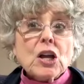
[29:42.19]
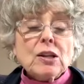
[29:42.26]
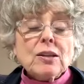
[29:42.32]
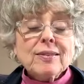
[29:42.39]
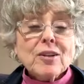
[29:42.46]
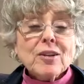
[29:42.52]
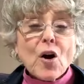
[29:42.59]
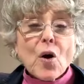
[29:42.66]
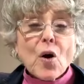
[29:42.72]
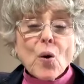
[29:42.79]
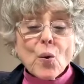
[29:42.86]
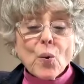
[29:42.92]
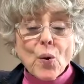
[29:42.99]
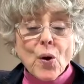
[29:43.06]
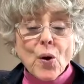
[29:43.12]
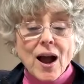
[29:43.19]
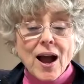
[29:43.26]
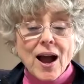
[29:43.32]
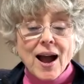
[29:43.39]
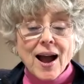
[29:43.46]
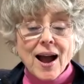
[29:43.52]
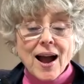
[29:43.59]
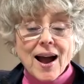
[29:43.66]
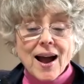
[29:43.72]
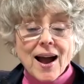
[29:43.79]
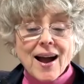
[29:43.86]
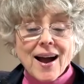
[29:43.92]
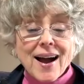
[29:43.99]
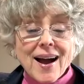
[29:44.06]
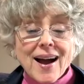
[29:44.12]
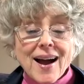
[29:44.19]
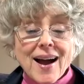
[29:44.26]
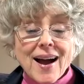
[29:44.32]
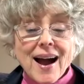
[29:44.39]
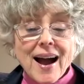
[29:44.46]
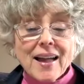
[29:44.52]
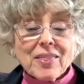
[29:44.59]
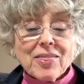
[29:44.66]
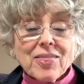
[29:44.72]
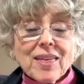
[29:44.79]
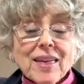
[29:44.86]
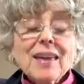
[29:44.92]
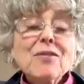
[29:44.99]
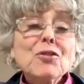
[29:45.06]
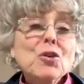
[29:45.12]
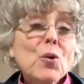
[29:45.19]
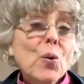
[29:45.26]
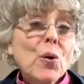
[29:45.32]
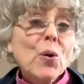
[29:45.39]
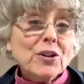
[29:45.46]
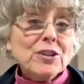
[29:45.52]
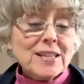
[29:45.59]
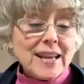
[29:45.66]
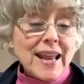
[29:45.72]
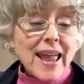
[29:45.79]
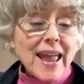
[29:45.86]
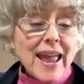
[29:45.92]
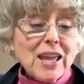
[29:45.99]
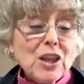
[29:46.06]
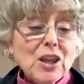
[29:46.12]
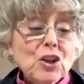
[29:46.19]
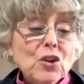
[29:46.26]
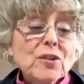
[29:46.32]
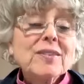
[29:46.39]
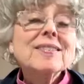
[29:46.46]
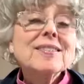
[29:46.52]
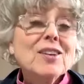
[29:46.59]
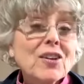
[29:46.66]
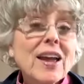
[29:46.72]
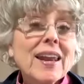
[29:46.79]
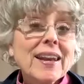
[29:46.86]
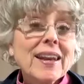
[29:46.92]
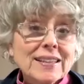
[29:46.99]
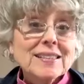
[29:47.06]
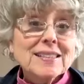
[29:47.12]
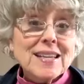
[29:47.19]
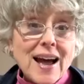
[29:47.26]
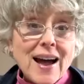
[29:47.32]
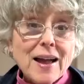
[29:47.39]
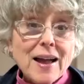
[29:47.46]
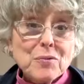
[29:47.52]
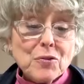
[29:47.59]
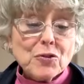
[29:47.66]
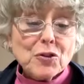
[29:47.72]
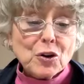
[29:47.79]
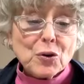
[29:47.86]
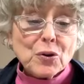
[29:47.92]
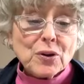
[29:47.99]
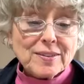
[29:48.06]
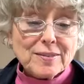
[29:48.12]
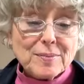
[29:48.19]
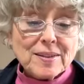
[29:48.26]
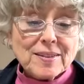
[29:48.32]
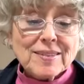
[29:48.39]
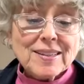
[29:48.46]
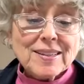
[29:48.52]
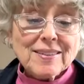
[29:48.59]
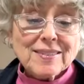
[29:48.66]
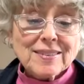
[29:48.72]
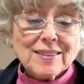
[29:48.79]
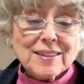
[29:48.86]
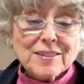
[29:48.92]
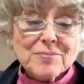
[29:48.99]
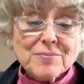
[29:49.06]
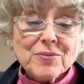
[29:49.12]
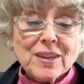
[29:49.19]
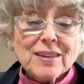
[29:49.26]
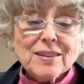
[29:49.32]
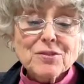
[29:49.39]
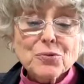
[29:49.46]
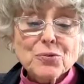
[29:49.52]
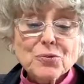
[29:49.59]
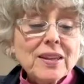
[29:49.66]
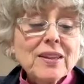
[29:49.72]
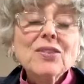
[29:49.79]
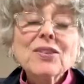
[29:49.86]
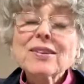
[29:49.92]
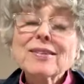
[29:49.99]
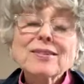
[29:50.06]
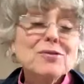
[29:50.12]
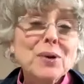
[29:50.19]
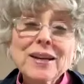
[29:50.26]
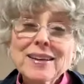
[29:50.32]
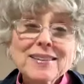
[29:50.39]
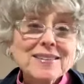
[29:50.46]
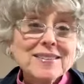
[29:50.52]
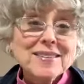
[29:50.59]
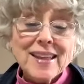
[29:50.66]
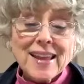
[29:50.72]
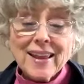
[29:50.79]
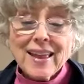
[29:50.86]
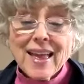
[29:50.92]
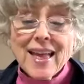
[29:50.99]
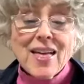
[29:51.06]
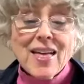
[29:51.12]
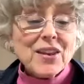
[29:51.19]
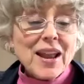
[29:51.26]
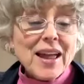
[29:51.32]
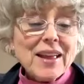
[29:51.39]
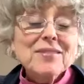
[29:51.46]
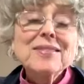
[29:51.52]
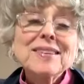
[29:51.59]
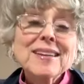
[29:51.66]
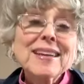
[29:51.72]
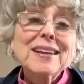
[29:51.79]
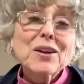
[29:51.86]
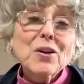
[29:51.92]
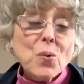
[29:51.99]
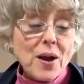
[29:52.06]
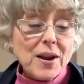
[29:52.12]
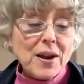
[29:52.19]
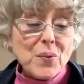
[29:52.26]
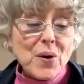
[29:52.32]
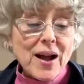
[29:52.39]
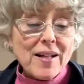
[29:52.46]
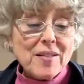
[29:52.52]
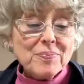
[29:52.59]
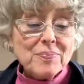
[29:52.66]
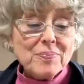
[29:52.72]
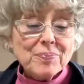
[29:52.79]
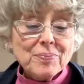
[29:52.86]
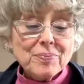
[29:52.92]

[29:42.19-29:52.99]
So I think if you order today, you'll still get it in time for Christmas easily. It's really the sweetest thing that I've seen in quite a while.